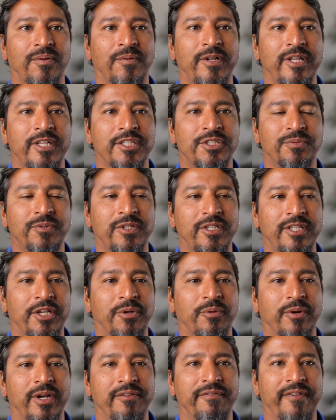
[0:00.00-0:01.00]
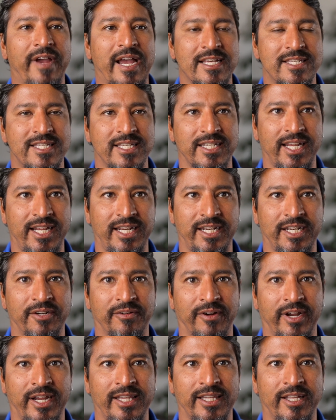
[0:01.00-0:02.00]
well it's really quite fascinating
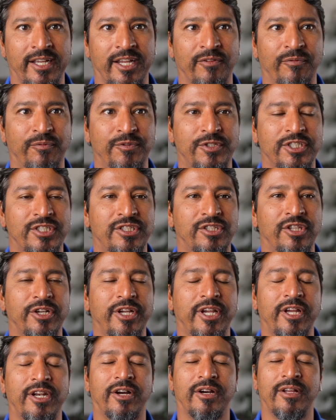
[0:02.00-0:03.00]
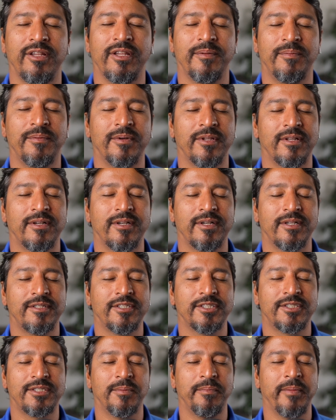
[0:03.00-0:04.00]
right like just look at all,
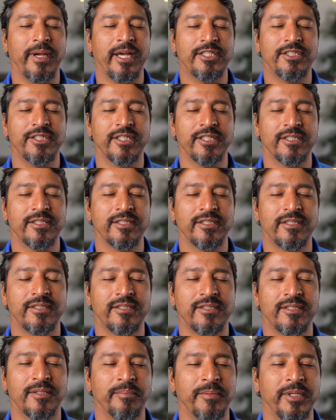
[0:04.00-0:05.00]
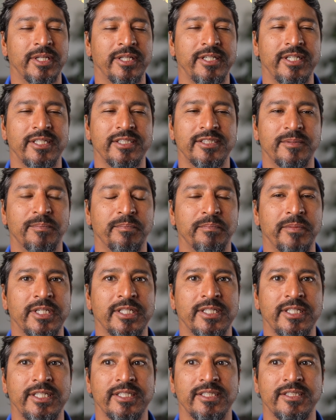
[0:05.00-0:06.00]
just imagine the millions and
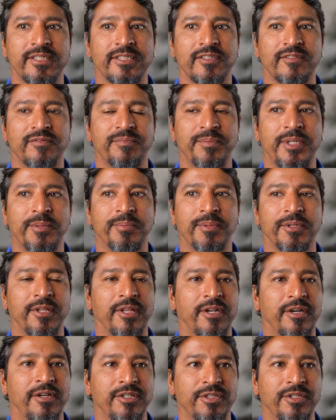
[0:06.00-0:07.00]
millions of people that are